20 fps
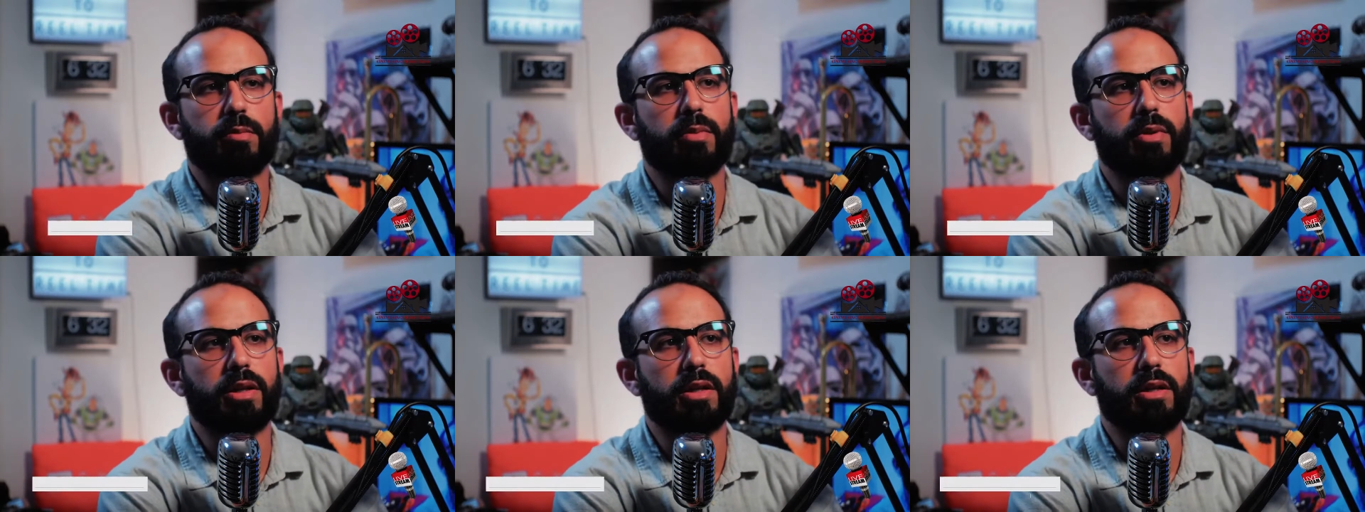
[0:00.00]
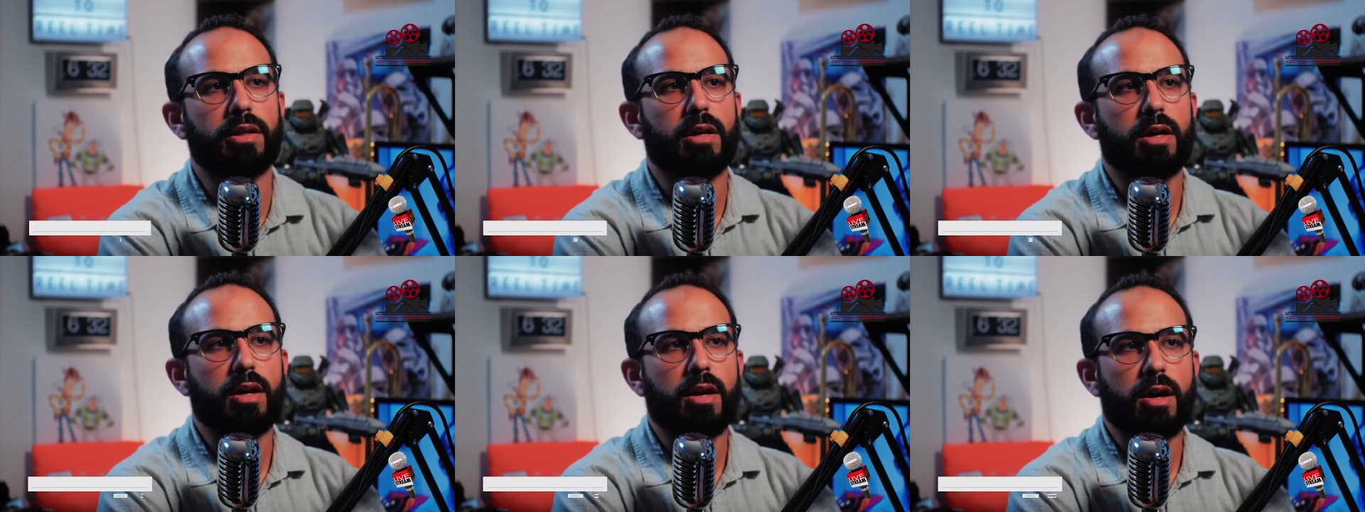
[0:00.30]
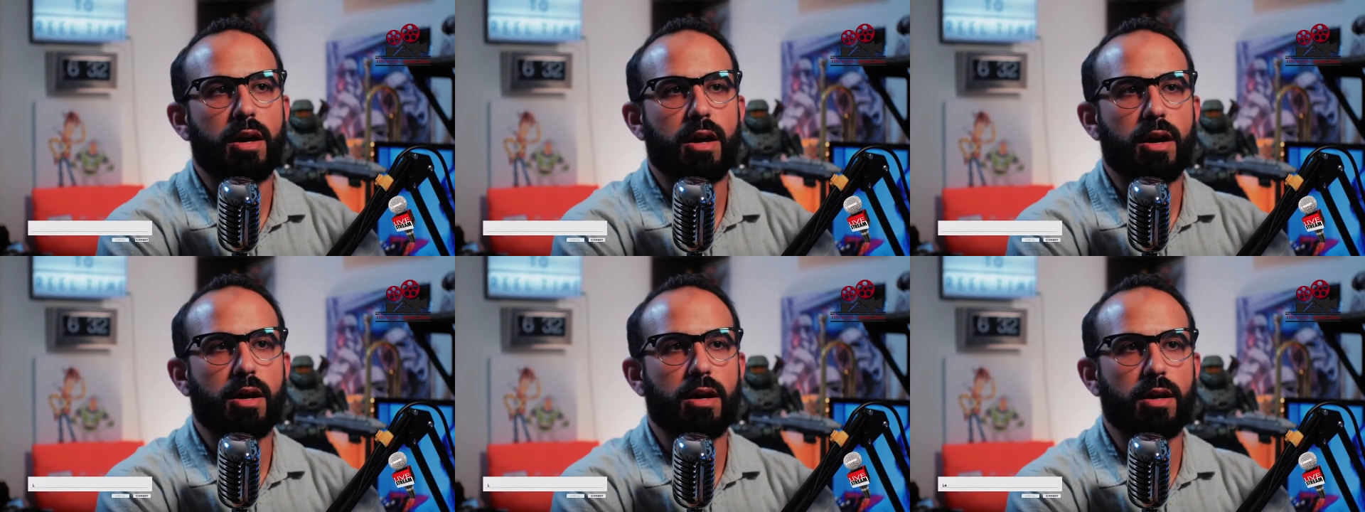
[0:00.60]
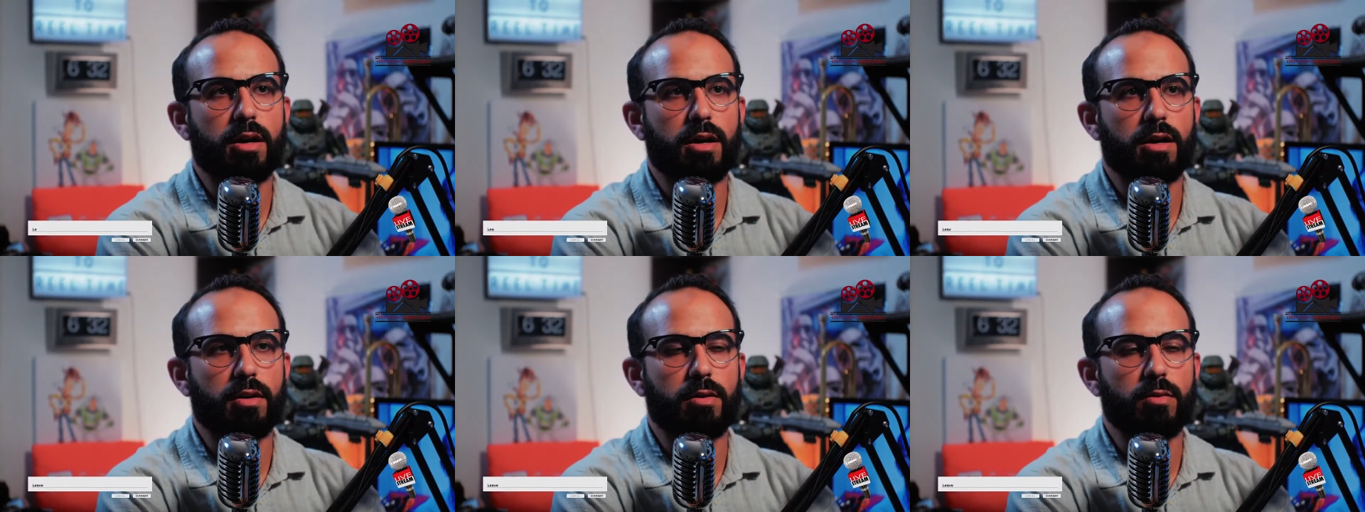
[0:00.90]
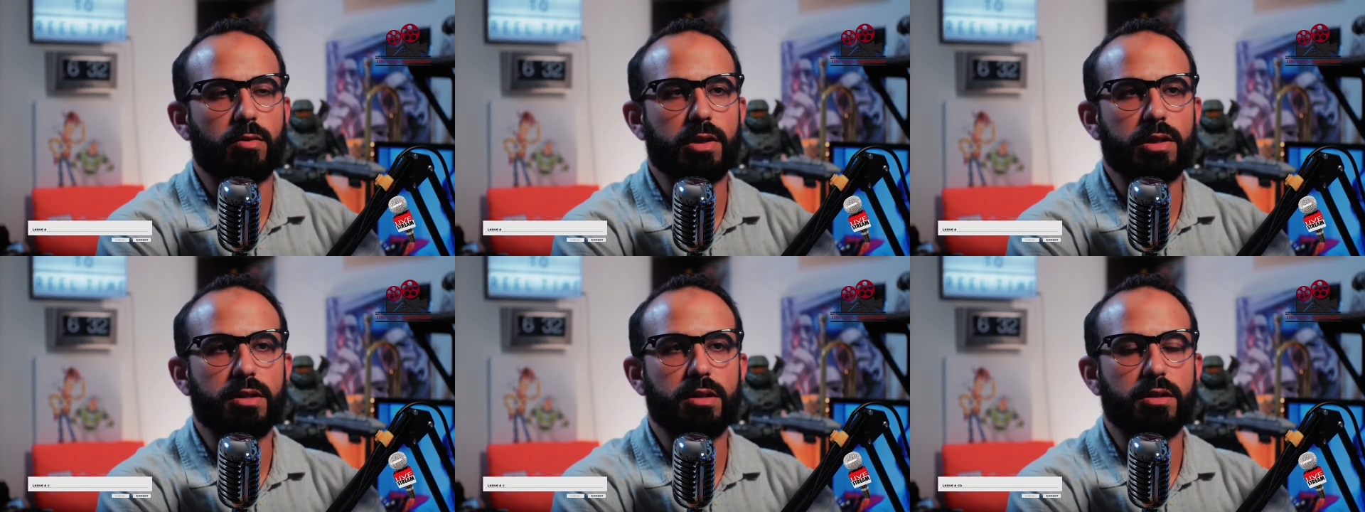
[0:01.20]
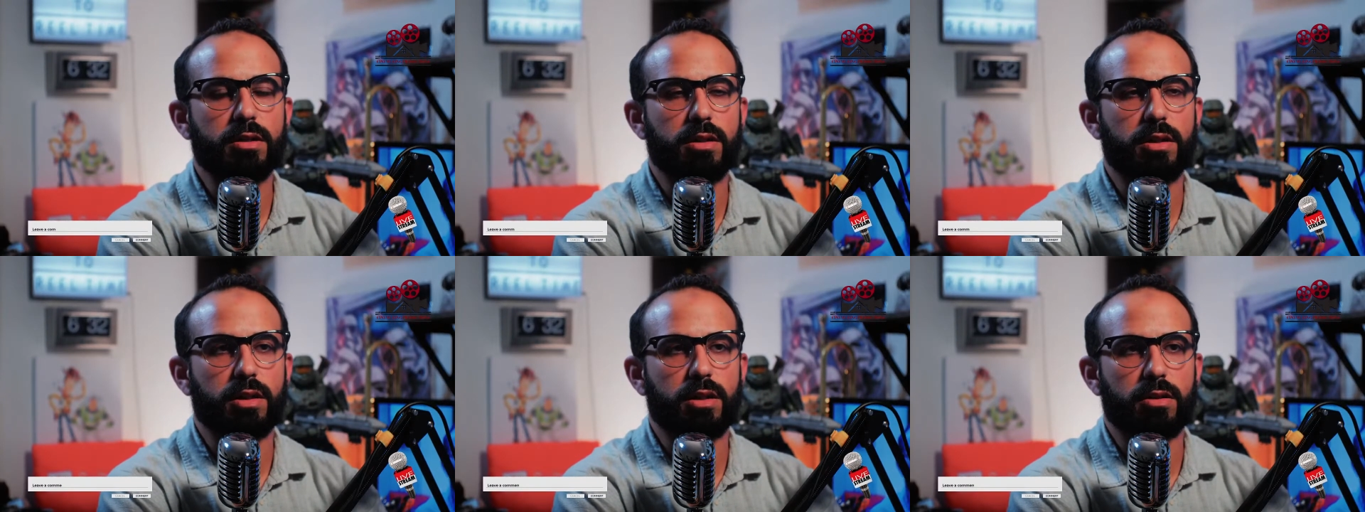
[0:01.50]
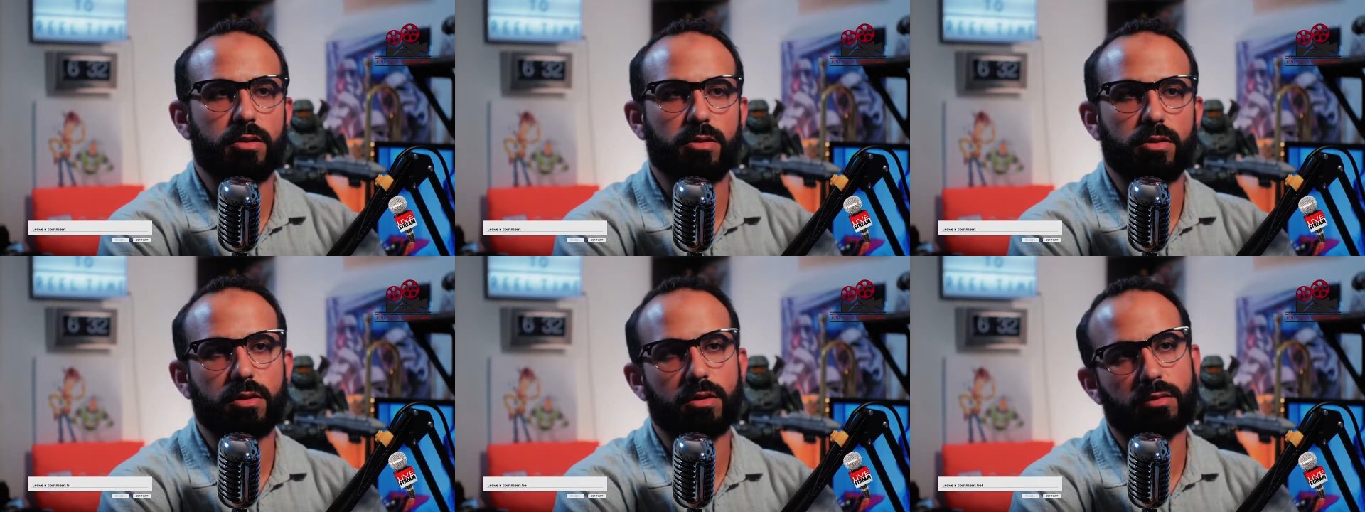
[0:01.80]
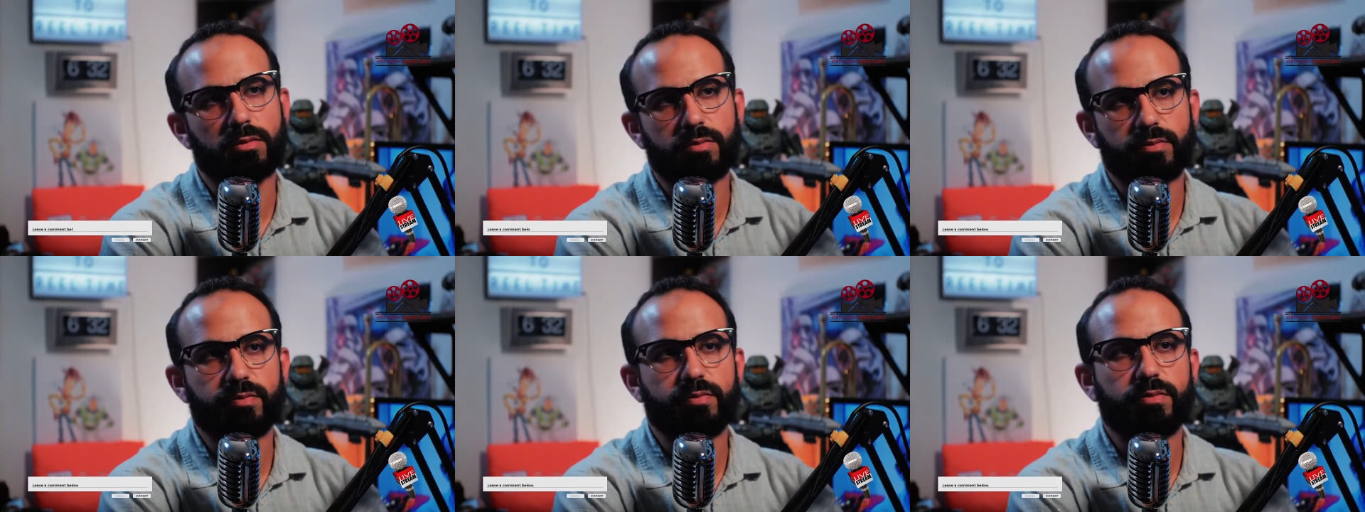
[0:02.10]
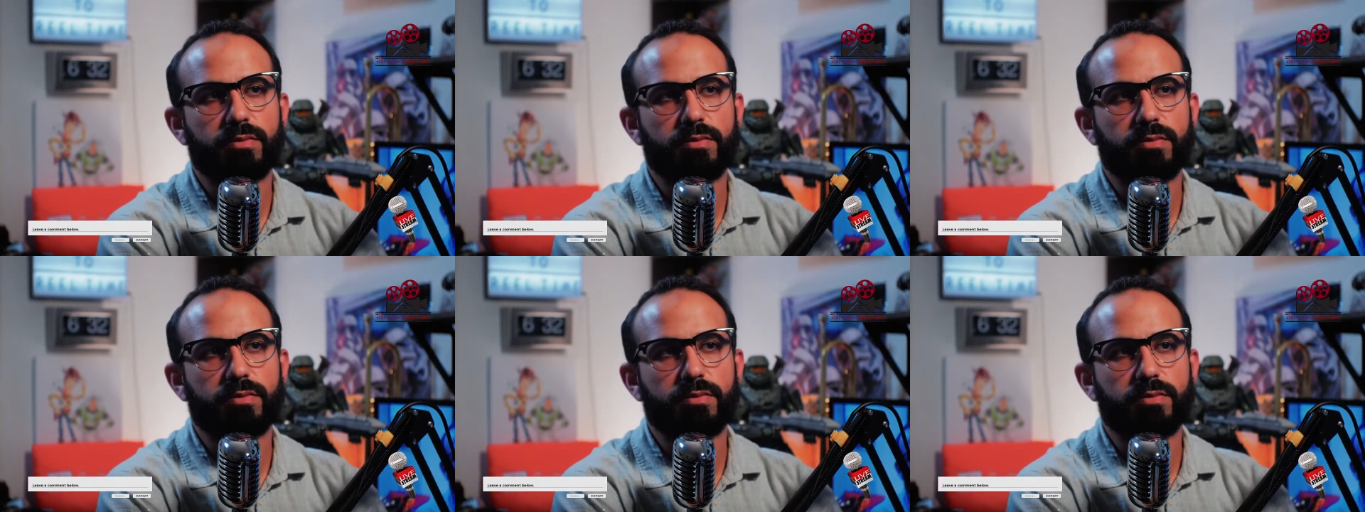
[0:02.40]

but recently, or